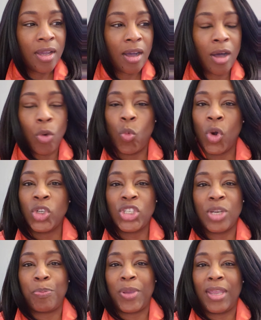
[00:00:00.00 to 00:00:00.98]

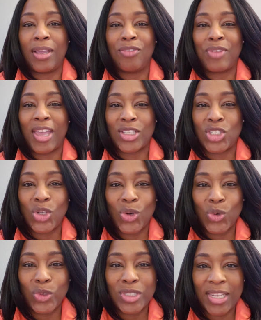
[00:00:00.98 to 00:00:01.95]
worshiping of
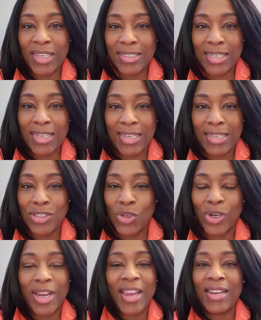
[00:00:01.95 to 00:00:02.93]
external deities
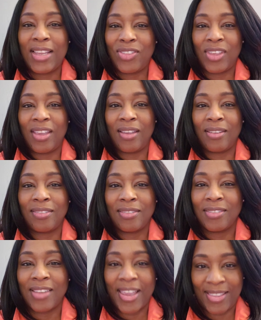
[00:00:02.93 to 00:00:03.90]
or anything
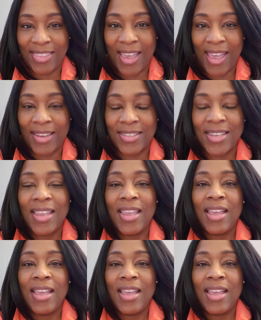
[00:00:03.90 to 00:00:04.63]
like that.